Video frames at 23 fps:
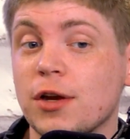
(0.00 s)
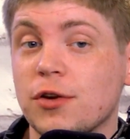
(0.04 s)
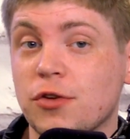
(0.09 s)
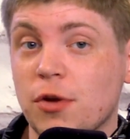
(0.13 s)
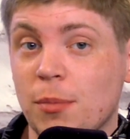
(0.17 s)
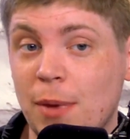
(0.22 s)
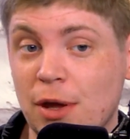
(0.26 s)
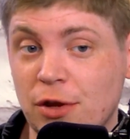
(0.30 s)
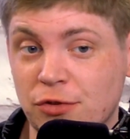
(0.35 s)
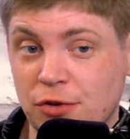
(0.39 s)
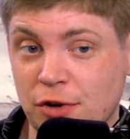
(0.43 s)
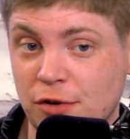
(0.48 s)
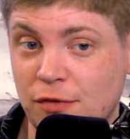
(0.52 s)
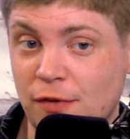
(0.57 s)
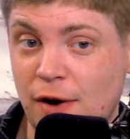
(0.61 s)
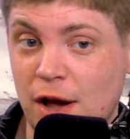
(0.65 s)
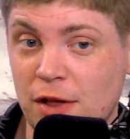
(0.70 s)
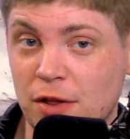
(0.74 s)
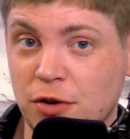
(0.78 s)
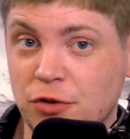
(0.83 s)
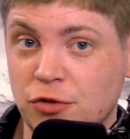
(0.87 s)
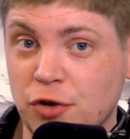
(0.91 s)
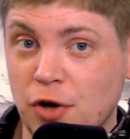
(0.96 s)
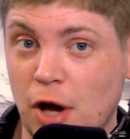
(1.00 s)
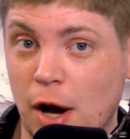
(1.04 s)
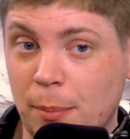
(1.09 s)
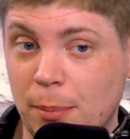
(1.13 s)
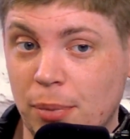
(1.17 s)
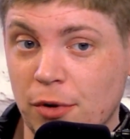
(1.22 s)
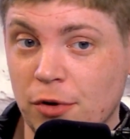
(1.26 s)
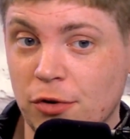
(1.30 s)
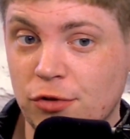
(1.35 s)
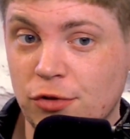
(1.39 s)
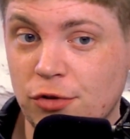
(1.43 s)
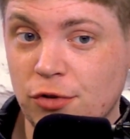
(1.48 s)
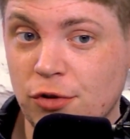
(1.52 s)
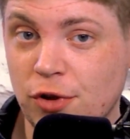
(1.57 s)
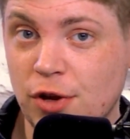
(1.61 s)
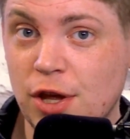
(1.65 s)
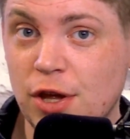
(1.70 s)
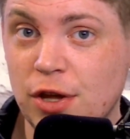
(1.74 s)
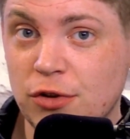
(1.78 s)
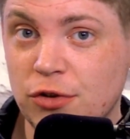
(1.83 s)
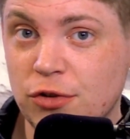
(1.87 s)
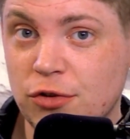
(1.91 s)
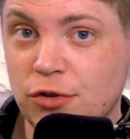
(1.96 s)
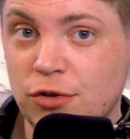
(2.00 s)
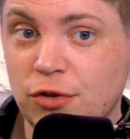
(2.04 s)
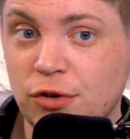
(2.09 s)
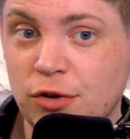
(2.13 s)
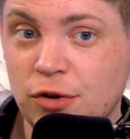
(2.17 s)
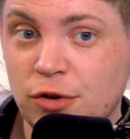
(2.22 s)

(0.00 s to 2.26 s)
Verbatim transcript: domestic violence couples is?